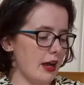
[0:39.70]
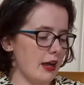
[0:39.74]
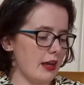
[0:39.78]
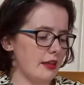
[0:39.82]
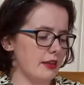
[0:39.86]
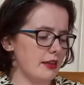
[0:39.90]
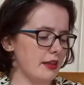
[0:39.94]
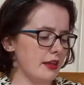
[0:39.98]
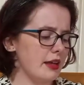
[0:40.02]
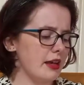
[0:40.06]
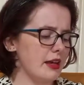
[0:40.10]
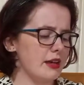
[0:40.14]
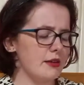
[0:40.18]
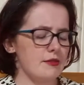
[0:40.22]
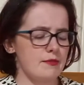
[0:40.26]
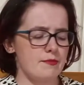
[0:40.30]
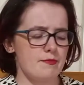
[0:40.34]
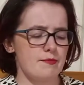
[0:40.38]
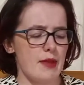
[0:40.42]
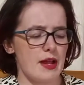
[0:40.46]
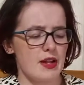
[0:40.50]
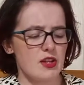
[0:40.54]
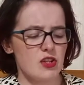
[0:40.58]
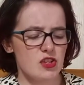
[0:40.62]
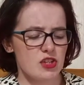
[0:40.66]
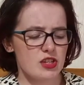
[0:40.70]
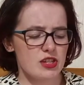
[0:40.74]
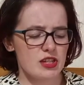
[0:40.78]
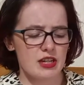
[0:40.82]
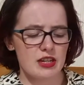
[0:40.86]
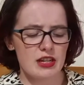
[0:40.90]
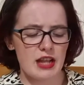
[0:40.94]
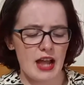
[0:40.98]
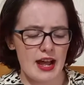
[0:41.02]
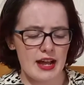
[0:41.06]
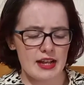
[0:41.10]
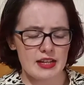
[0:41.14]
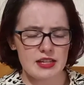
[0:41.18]
think I mentioned in
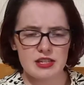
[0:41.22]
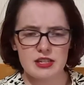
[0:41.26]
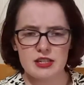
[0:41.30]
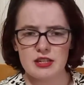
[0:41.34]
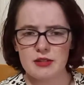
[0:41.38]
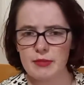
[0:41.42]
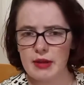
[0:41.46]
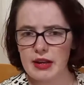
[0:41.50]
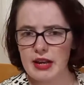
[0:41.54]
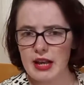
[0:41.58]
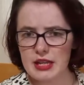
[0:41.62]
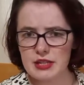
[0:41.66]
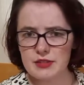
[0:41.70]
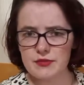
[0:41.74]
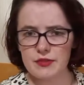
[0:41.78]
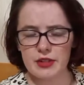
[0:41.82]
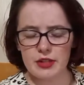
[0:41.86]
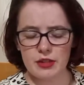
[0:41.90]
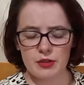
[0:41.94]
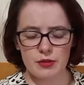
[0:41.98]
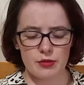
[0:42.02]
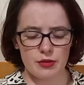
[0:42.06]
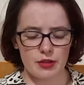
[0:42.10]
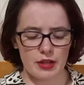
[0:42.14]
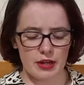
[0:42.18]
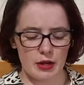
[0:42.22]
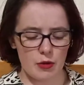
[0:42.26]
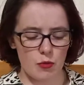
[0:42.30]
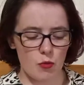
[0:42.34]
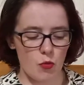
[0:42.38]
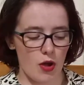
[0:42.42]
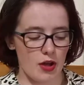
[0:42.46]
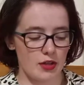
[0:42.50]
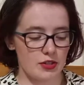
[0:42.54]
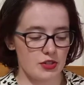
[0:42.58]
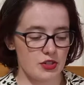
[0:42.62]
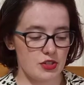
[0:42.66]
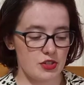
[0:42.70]
my last video that I
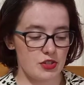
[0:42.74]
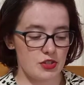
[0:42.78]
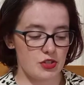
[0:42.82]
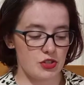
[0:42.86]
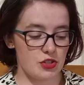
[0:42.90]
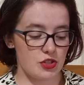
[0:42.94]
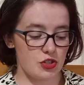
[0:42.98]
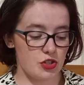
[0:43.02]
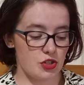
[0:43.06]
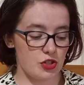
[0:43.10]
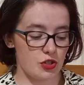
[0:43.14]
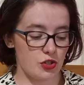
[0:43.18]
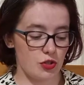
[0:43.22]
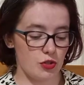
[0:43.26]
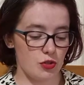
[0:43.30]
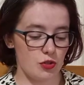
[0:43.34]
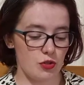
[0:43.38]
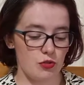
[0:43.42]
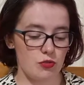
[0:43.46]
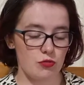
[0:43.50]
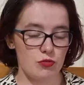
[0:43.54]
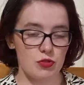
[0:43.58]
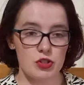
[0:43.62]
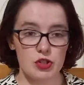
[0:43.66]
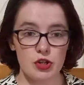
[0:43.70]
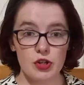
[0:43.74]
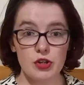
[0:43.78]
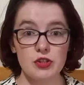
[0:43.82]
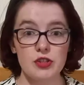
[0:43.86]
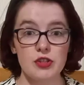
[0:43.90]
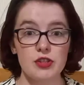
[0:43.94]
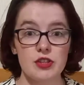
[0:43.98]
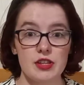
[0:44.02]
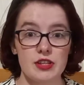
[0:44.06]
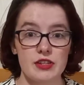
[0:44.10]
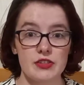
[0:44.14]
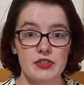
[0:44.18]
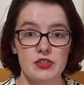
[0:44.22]
wanted to return to
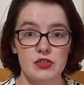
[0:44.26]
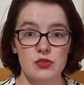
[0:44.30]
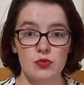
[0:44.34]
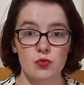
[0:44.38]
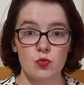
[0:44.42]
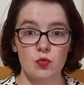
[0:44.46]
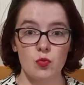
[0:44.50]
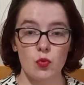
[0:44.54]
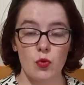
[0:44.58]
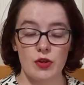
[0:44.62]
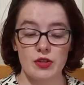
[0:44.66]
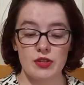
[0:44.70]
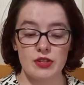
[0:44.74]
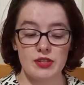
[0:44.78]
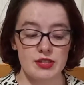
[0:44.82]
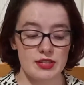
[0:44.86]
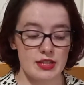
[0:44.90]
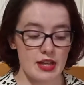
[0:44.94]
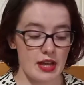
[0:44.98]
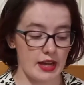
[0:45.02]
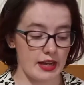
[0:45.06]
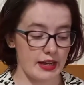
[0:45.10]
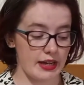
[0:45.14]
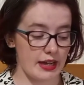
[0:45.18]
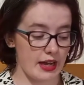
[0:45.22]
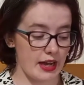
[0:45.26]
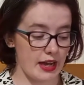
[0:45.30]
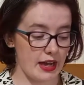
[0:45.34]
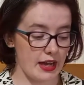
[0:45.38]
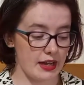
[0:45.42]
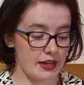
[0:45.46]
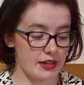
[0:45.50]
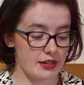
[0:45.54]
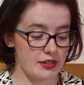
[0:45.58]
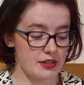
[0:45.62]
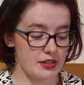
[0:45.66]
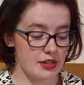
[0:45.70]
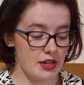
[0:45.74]
this once I
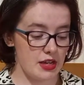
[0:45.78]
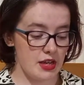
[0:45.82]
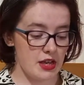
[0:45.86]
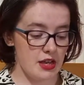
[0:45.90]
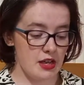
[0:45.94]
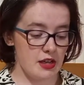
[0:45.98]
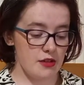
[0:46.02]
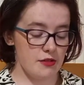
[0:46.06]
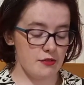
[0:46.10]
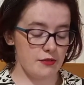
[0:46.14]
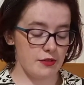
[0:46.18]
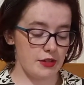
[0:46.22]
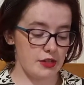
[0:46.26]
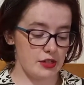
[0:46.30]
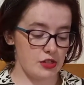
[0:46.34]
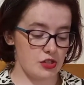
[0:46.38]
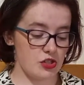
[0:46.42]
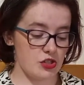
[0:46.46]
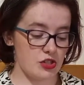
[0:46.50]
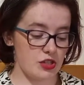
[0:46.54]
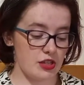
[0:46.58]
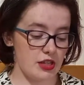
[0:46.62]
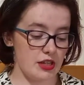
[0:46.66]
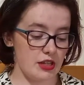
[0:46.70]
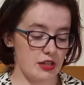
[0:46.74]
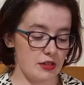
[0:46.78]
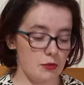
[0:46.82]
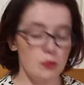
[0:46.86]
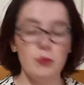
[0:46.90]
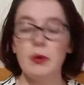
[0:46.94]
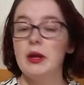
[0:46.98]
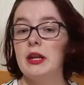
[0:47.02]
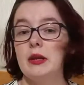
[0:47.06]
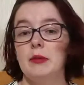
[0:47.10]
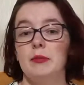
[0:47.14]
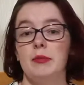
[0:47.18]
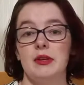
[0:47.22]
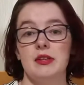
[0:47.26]
had finished the
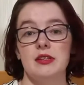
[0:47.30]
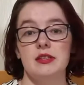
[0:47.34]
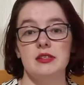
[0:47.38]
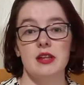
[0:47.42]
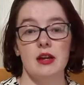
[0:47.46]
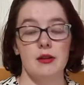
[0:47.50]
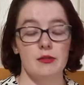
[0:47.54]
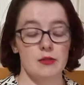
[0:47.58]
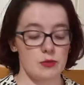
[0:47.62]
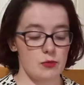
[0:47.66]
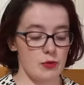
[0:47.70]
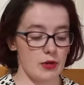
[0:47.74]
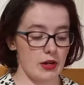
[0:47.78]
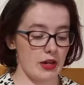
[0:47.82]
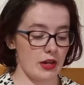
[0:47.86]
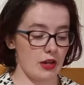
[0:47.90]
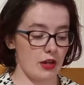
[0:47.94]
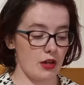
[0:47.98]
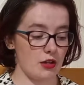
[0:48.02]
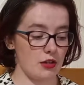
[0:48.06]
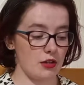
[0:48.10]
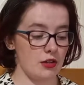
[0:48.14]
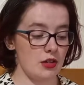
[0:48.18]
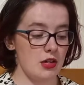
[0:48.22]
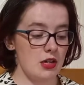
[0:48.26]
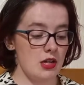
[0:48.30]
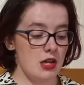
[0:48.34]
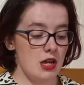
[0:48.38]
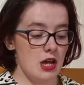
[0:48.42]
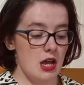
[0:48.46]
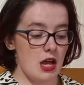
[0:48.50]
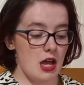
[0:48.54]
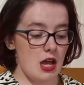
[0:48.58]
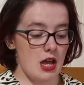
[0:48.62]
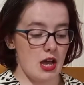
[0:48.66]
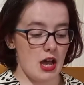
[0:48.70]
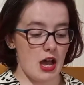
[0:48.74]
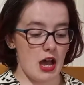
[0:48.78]
wedding piece I was working on.
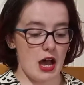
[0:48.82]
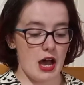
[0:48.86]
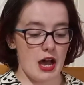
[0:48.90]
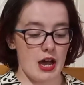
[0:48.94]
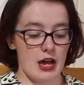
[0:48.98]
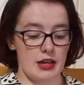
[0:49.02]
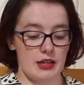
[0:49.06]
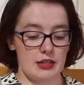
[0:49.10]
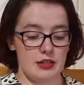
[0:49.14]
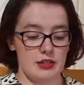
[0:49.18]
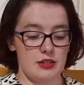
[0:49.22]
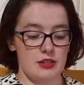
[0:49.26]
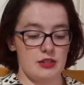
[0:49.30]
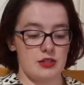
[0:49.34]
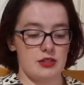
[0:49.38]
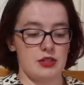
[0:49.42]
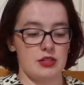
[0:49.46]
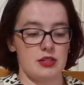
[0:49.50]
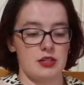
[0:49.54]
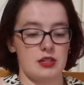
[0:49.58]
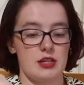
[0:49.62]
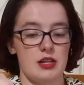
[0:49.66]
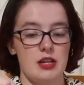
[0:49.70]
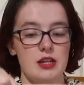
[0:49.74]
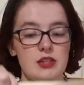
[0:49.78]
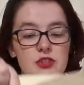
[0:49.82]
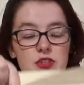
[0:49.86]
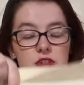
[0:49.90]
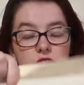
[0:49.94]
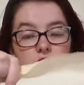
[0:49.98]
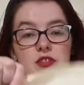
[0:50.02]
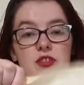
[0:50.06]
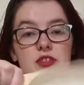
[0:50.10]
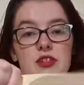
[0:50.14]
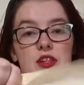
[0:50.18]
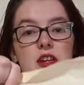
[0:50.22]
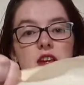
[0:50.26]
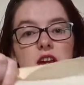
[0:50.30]
And as you can
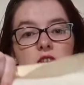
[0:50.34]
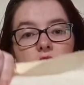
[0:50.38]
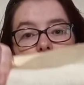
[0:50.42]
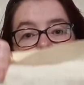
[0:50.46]
see, I